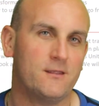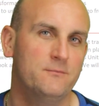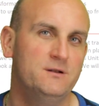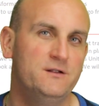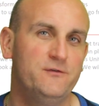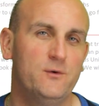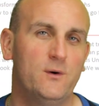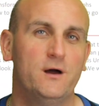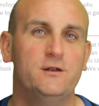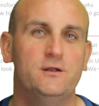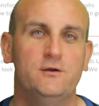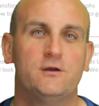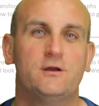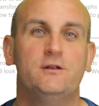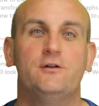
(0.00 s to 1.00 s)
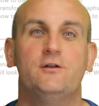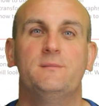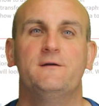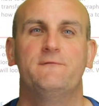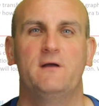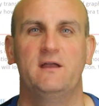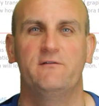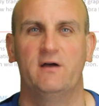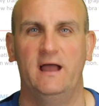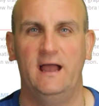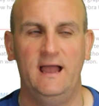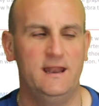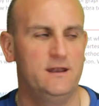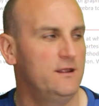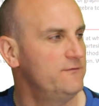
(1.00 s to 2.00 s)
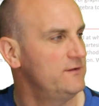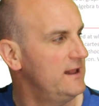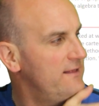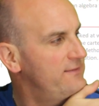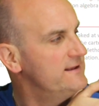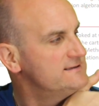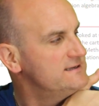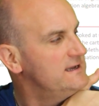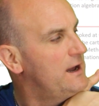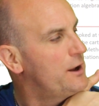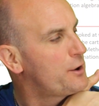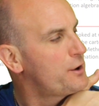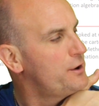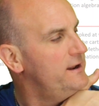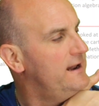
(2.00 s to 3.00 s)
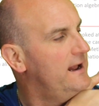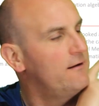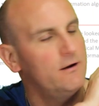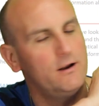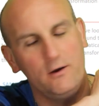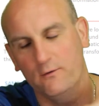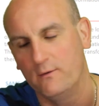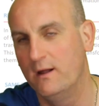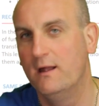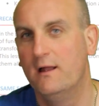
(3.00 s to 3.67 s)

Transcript: But if you are new, could you do me a favor? And over there's a red arrow